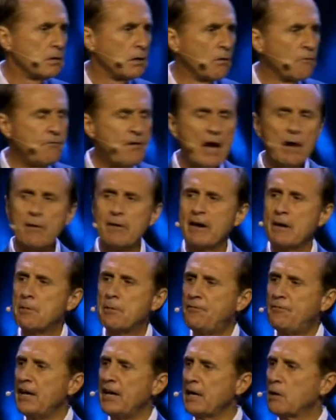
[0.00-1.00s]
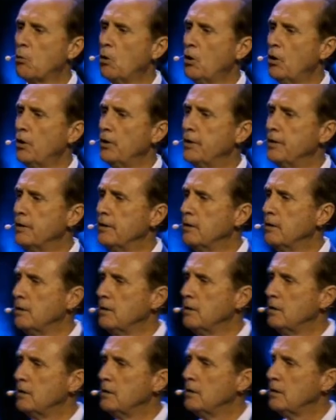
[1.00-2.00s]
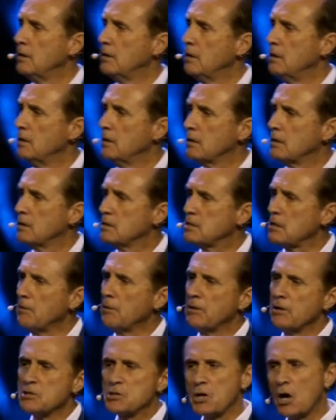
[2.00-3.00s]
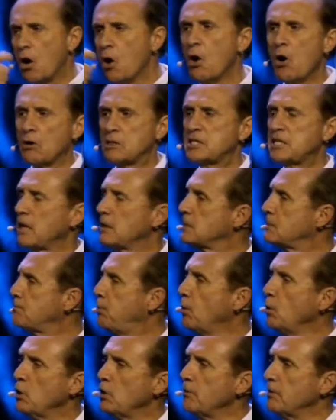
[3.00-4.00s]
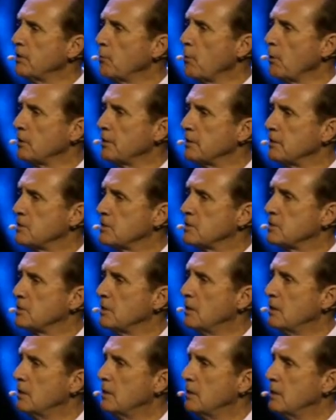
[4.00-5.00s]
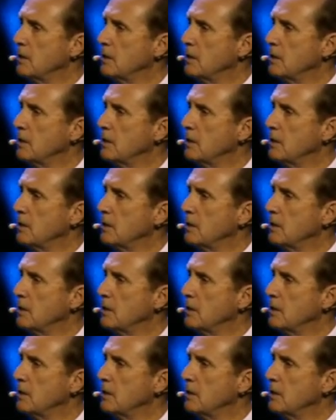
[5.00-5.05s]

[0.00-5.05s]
Don't follow every prophetic word. Some of those are hooks that will pull you into the wilderness.